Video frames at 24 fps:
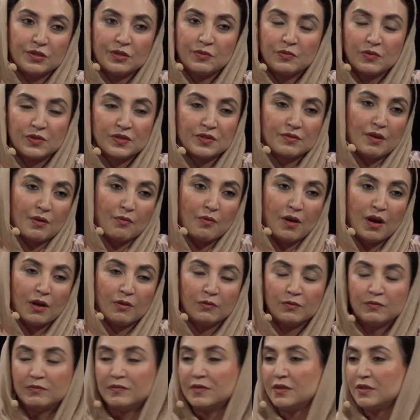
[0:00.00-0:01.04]
It was
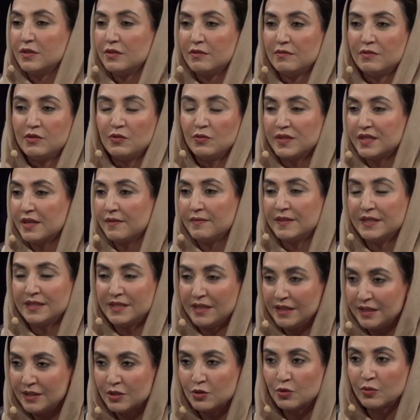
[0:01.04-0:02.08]
around
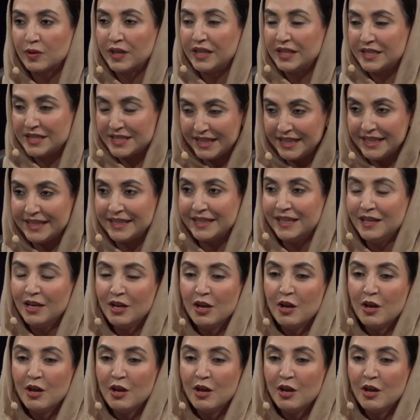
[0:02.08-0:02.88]
2017, 2018,